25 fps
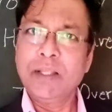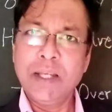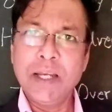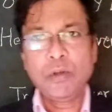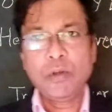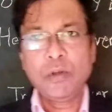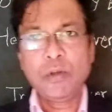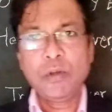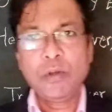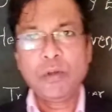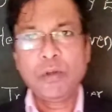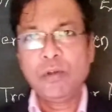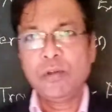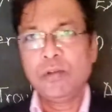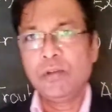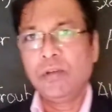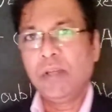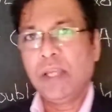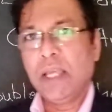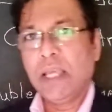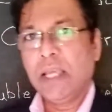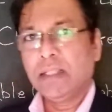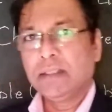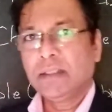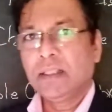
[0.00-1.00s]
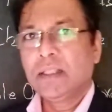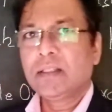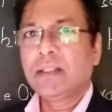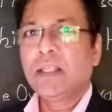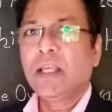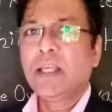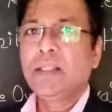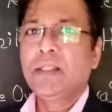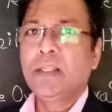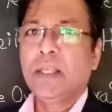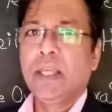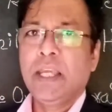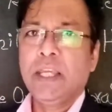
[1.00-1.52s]
To solve
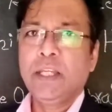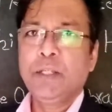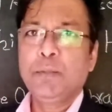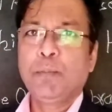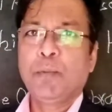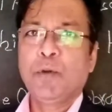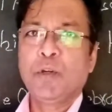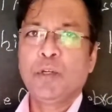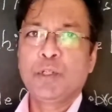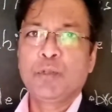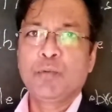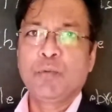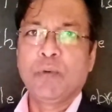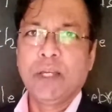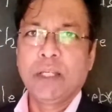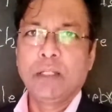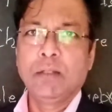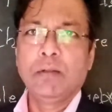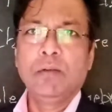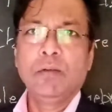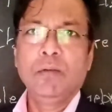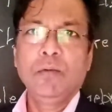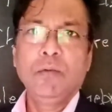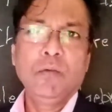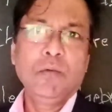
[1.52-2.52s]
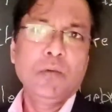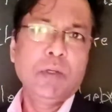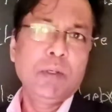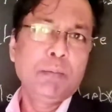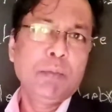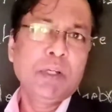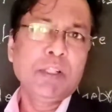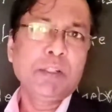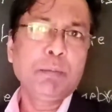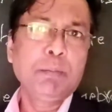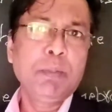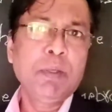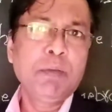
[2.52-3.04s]
exercise 8.1, we
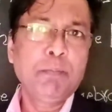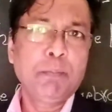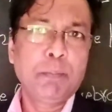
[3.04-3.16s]
must be